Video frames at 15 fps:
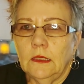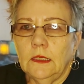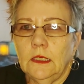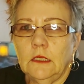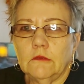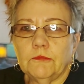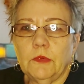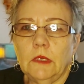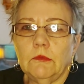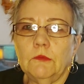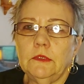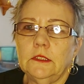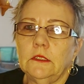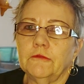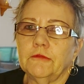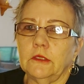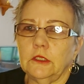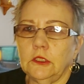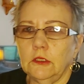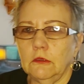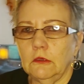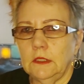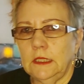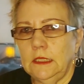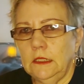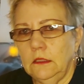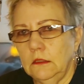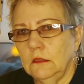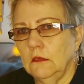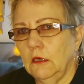It's probably the
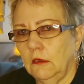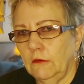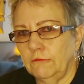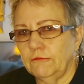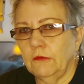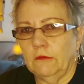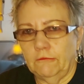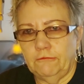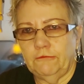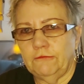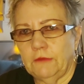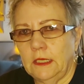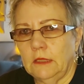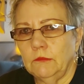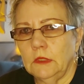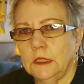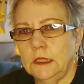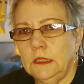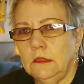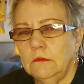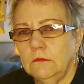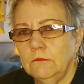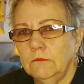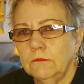security of family.